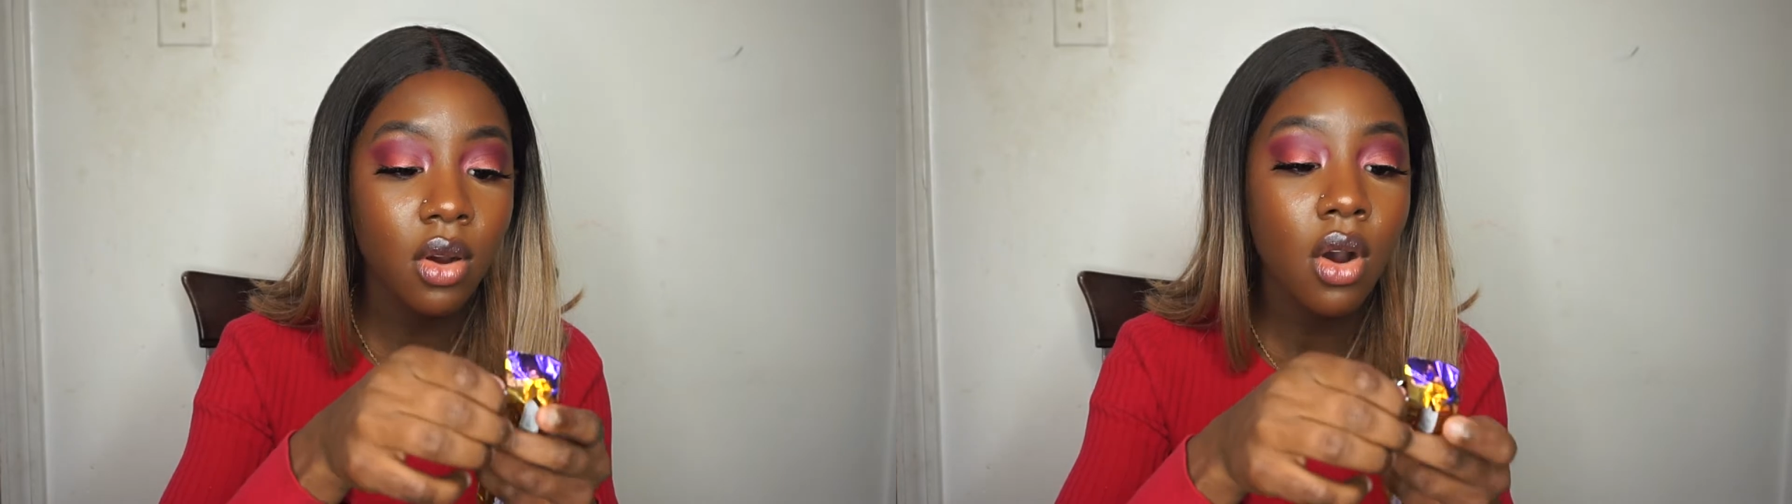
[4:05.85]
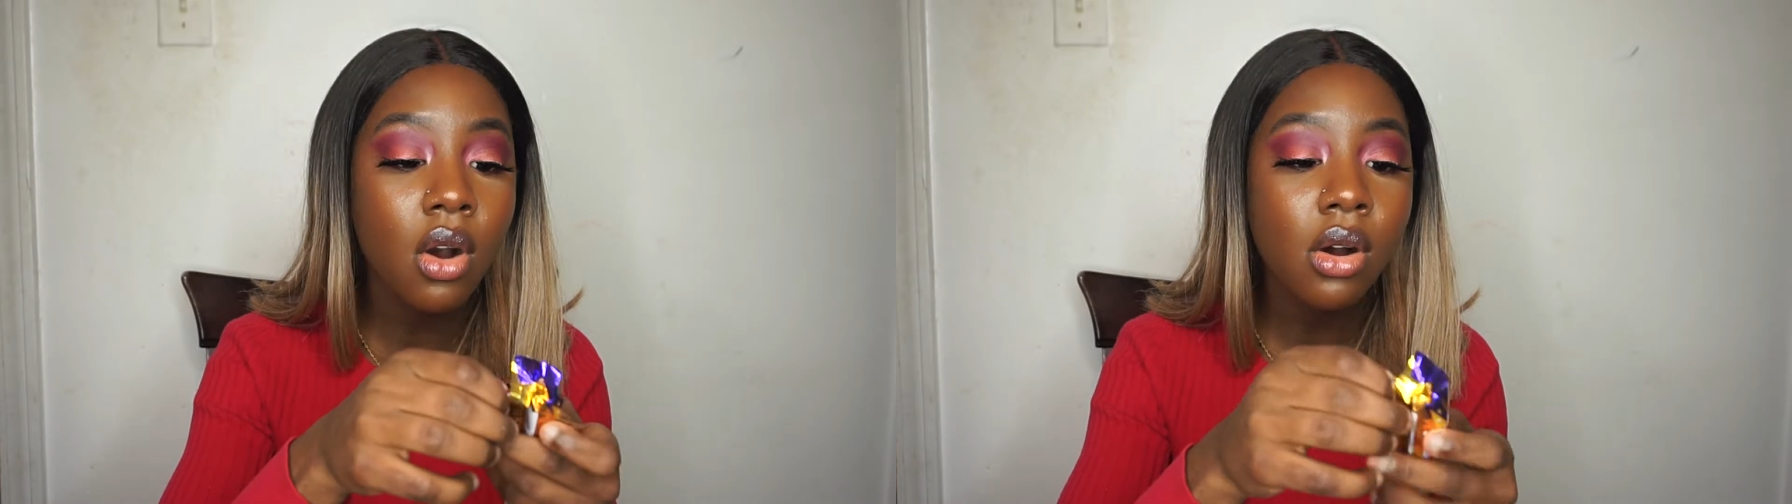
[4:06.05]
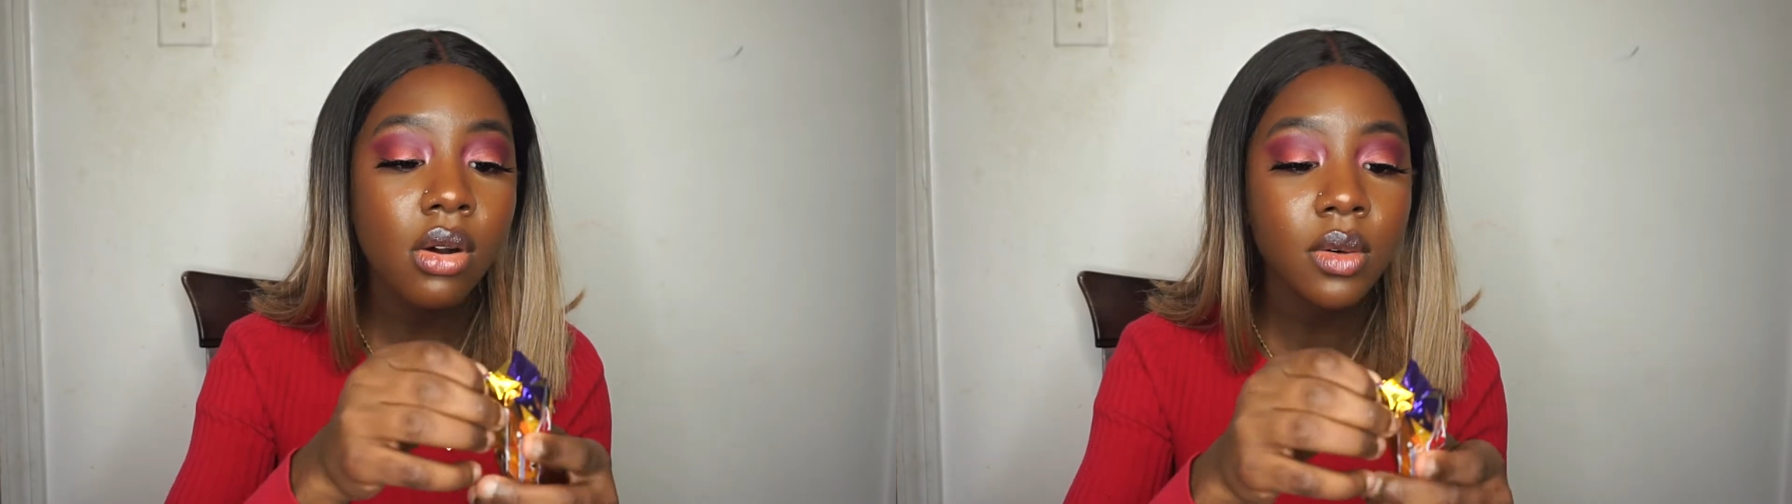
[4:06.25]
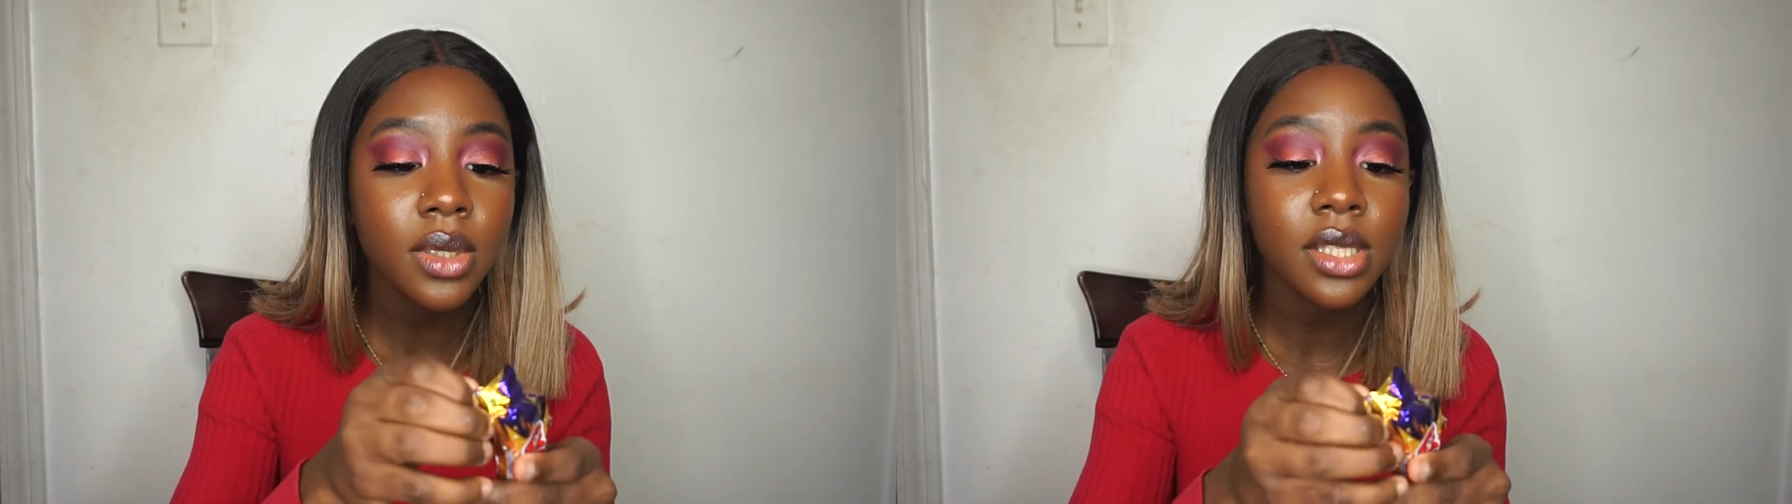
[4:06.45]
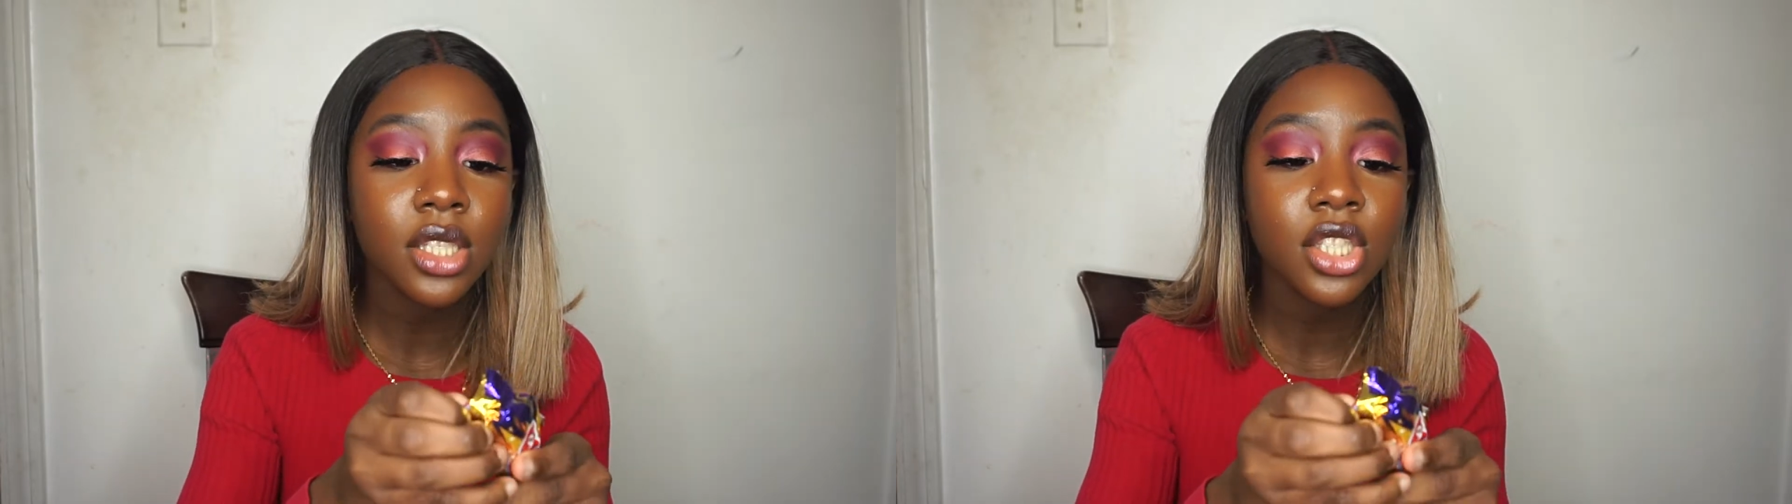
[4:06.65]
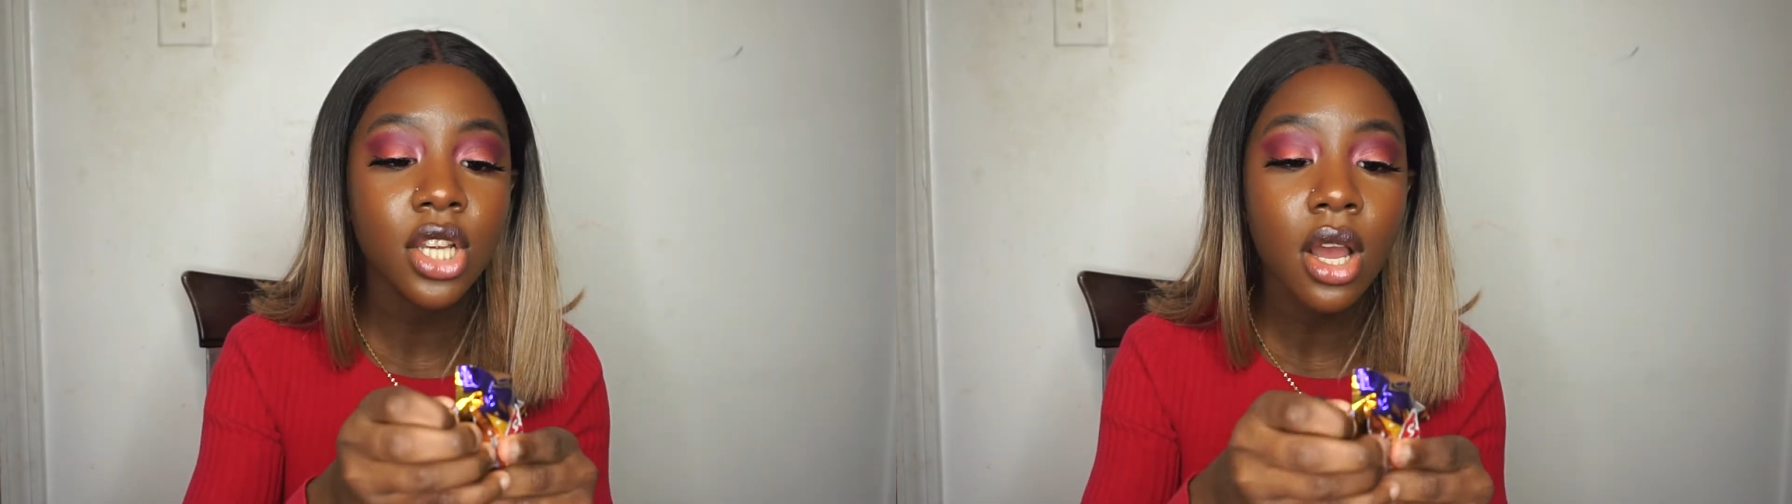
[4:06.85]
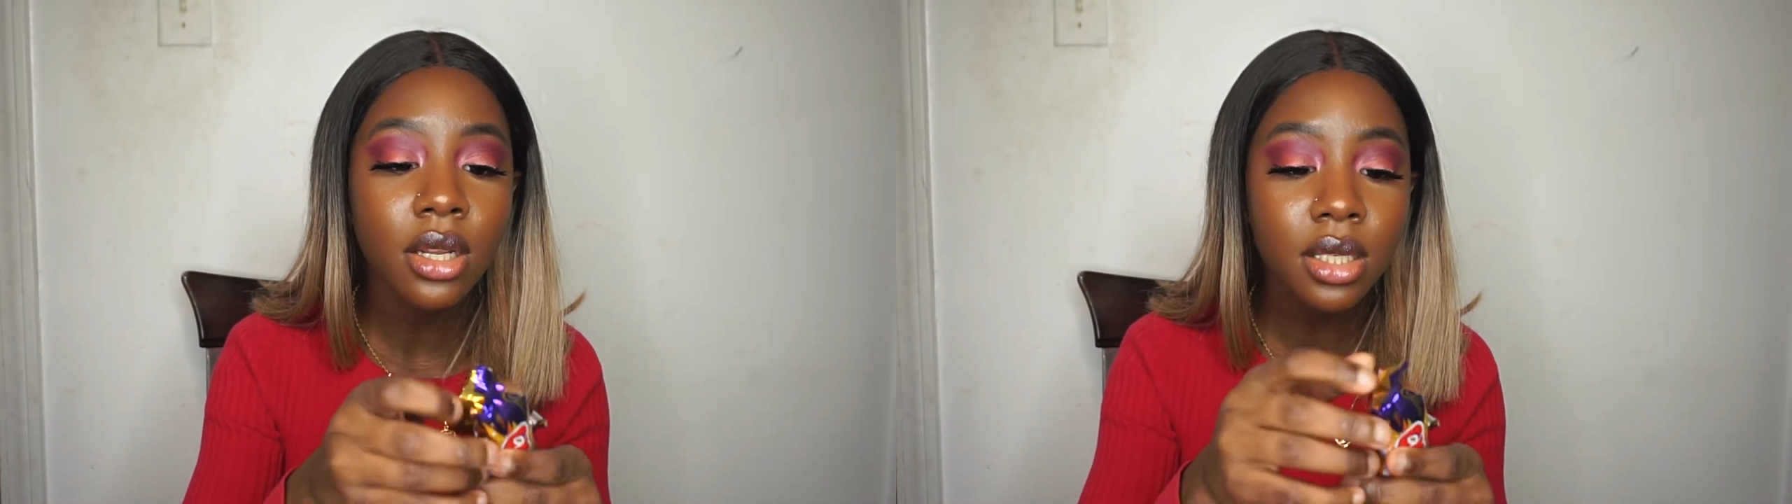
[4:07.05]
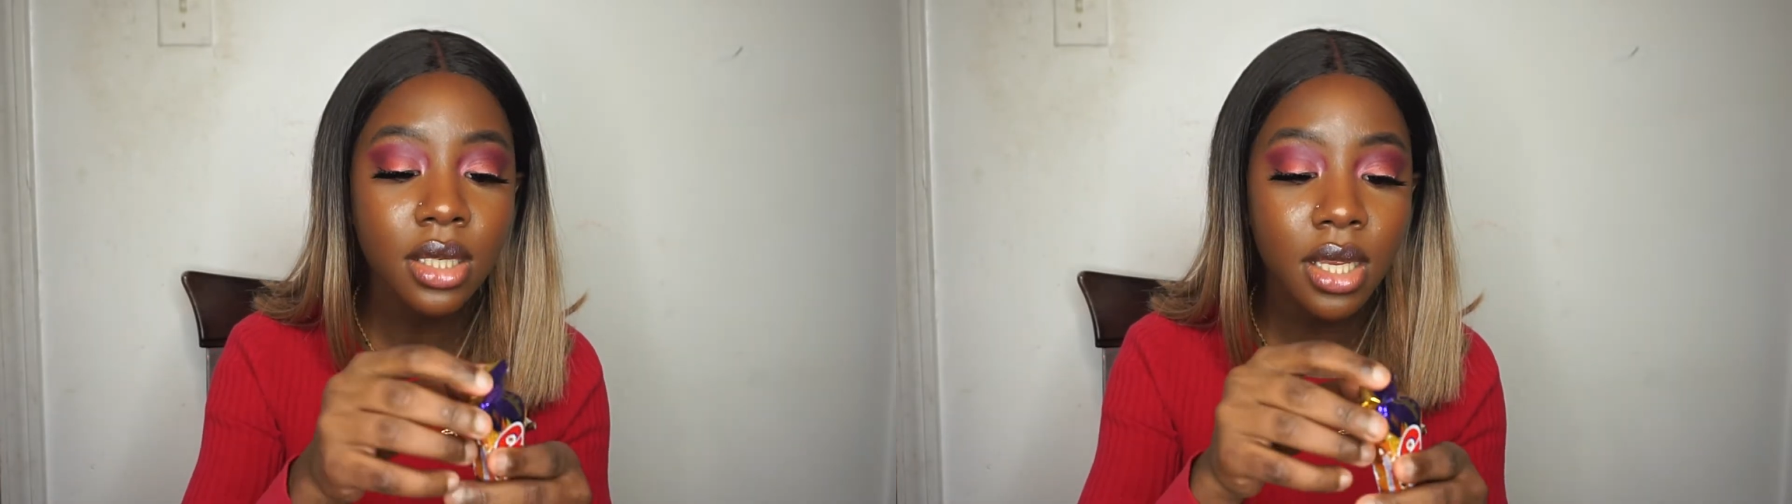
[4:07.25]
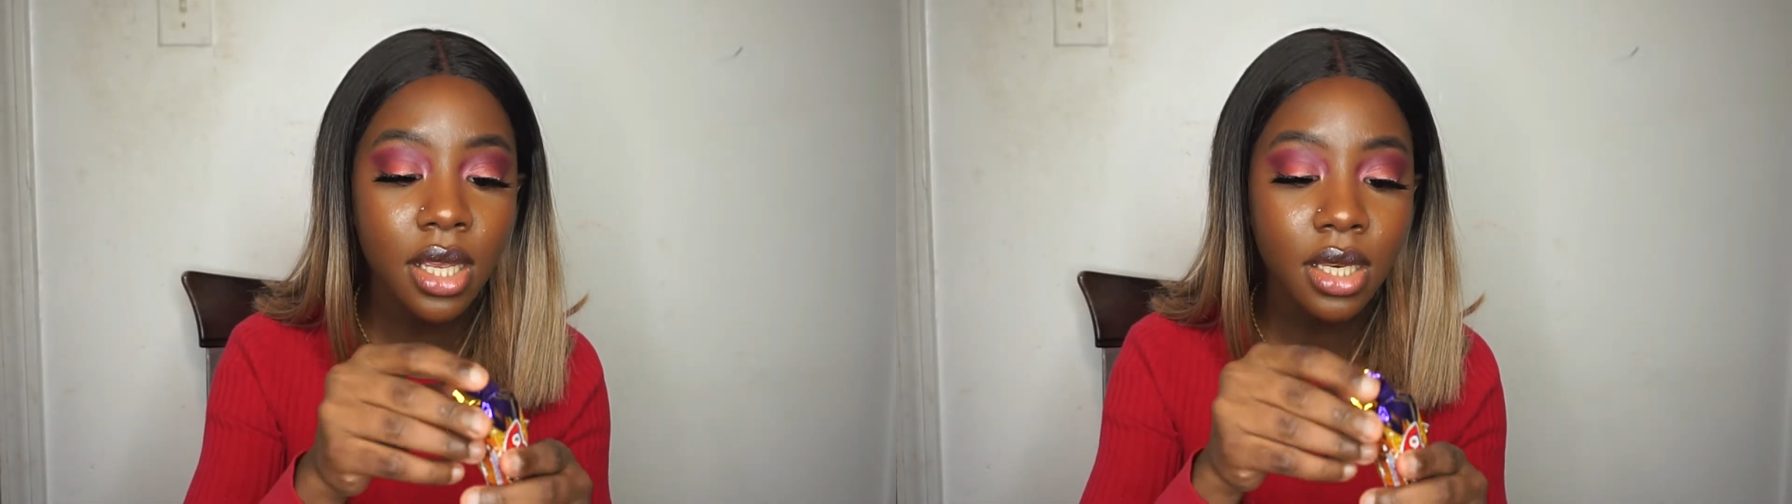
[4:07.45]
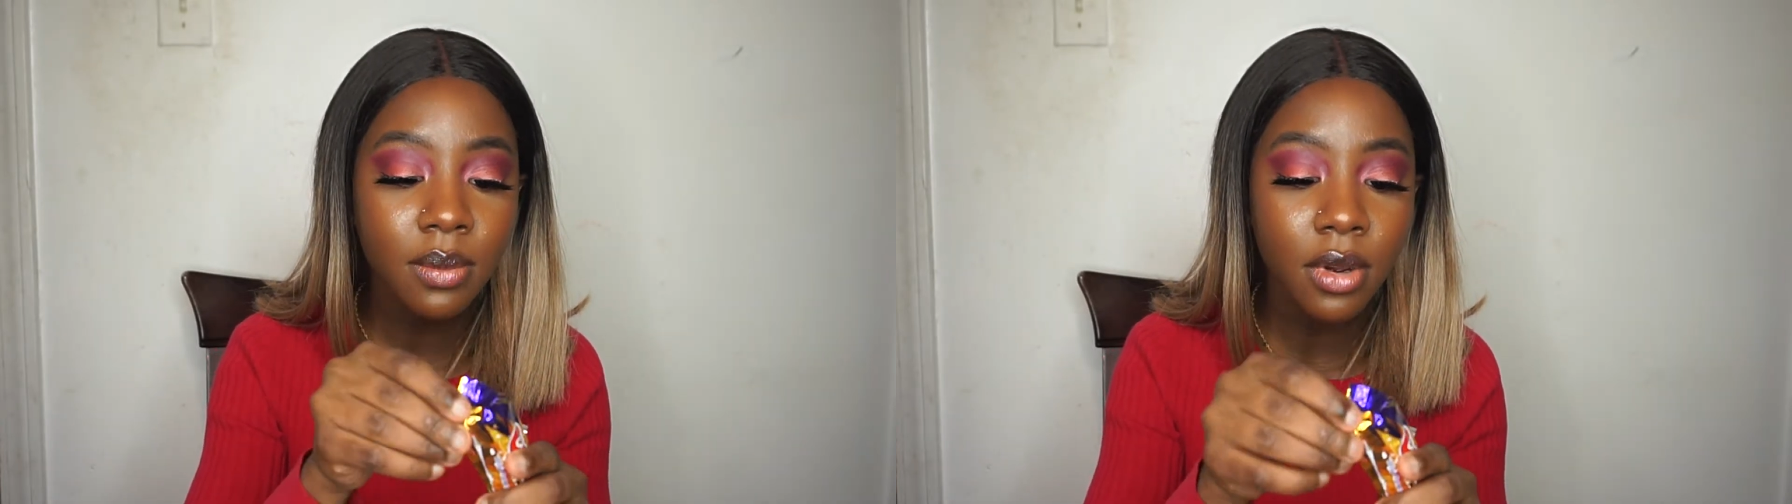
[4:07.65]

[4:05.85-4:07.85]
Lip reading: oh, it's a chocolate candy